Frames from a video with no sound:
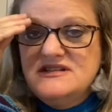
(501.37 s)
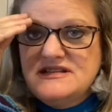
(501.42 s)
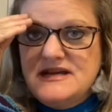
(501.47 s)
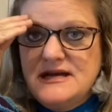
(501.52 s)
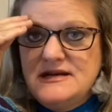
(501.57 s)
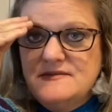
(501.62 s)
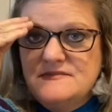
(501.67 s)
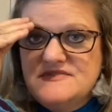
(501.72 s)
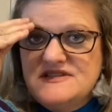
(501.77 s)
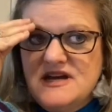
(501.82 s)

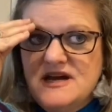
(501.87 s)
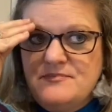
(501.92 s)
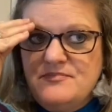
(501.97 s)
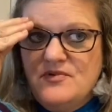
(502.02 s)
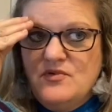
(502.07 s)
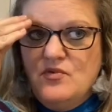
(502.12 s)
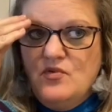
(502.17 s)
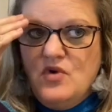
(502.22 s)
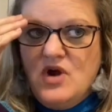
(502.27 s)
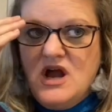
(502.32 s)
items
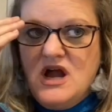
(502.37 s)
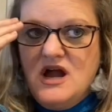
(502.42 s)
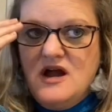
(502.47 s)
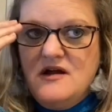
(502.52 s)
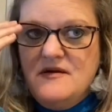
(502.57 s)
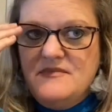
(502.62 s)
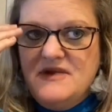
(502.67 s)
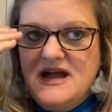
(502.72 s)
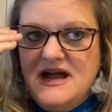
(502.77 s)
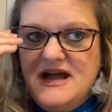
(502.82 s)
up
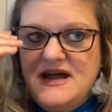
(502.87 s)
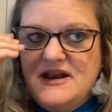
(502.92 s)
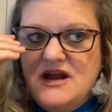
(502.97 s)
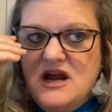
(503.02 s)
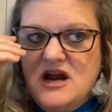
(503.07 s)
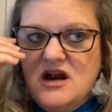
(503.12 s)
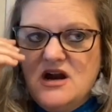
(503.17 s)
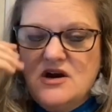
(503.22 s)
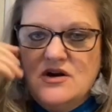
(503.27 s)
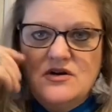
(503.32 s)
on
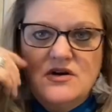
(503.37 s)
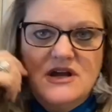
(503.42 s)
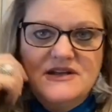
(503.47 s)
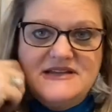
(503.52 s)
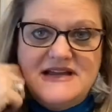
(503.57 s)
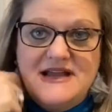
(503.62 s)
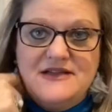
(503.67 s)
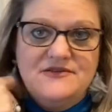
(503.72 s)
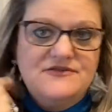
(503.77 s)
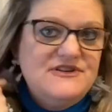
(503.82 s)
our
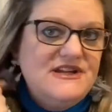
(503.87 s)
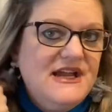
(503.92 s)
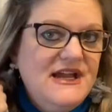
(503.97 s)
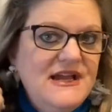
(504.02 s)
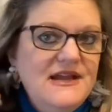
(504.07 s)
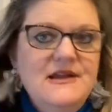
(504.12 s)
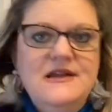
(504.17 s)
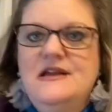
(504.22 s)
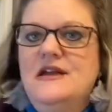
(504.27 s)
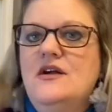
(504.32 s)
dollar
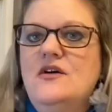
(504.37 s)
day.